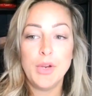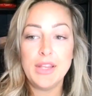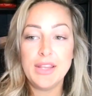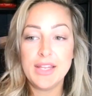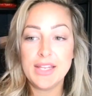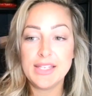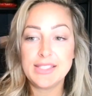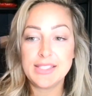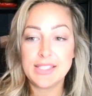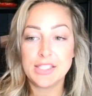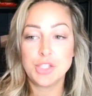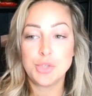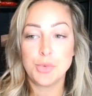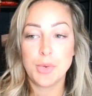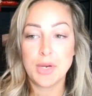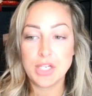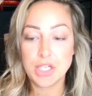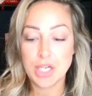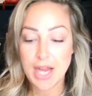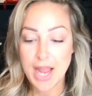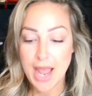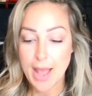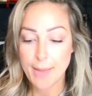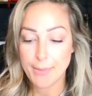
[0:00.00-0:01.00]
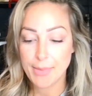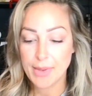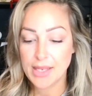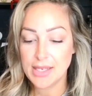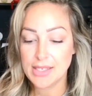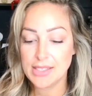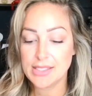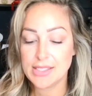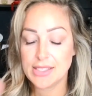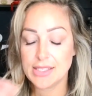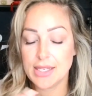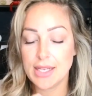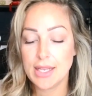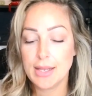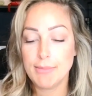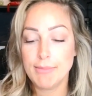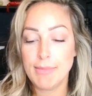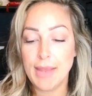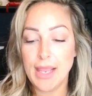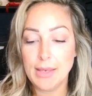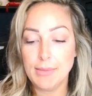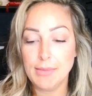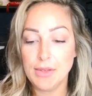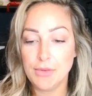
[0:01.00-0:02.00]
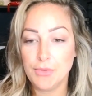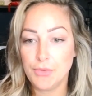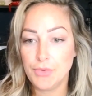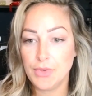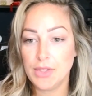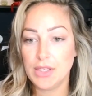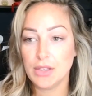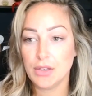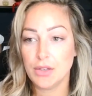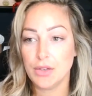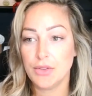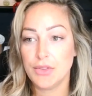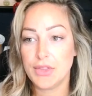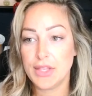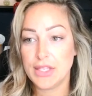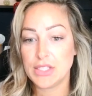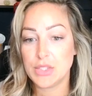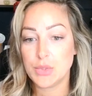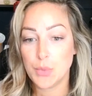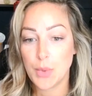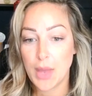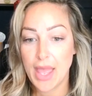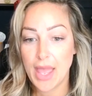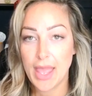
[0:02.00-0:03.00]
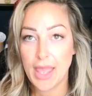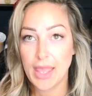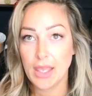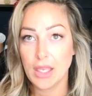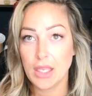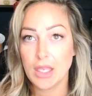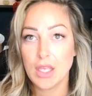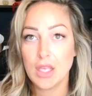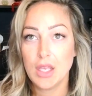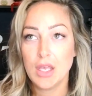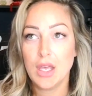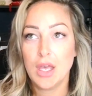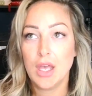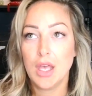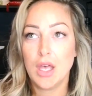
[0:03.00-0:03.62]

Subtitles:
when this situation happened, it made me feel this way.